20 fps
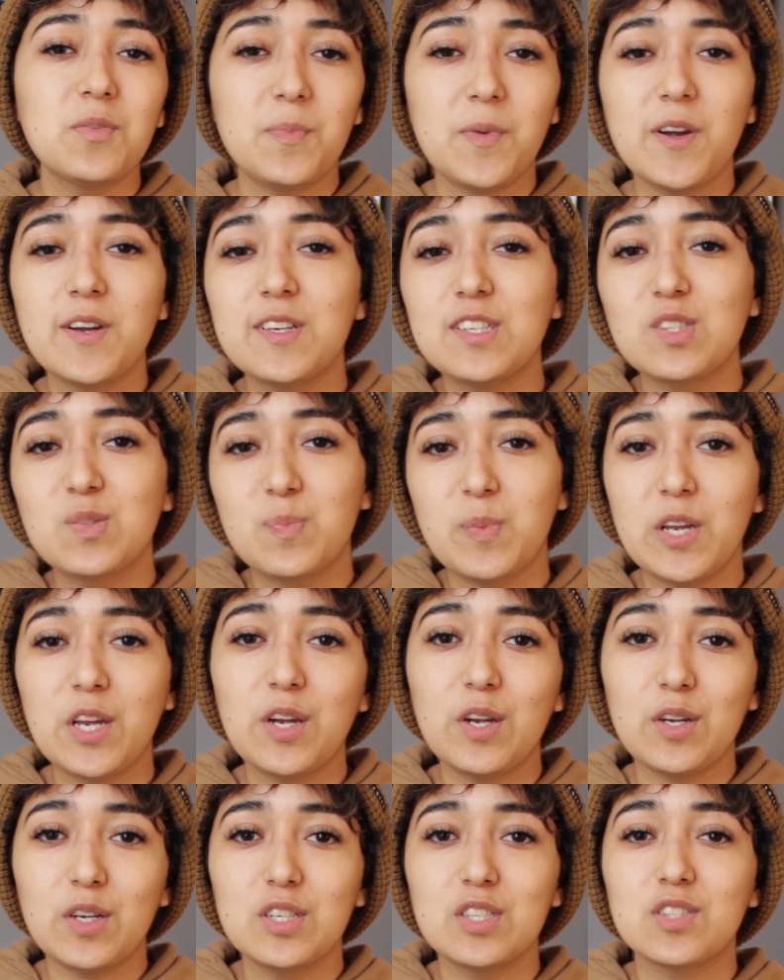the park is
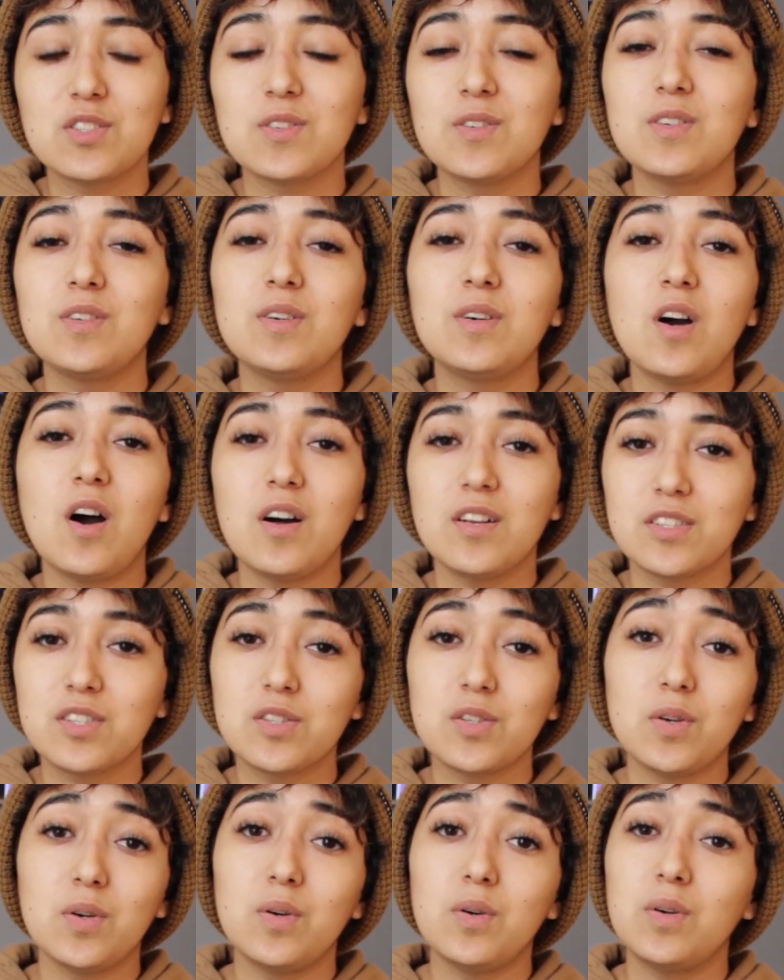bigger, so
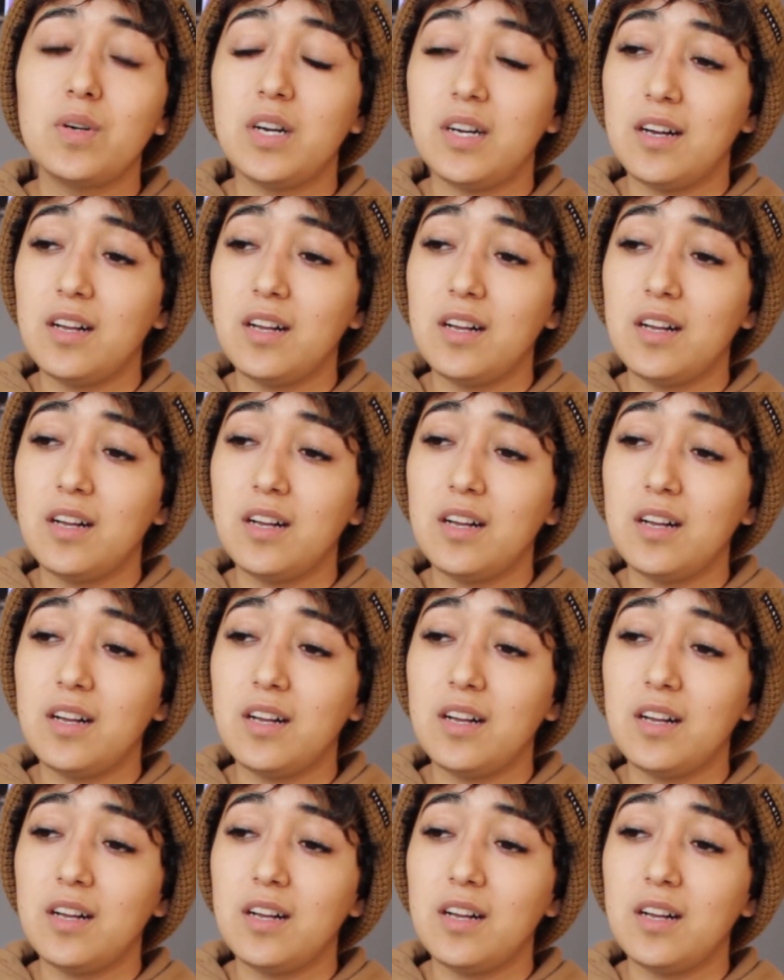also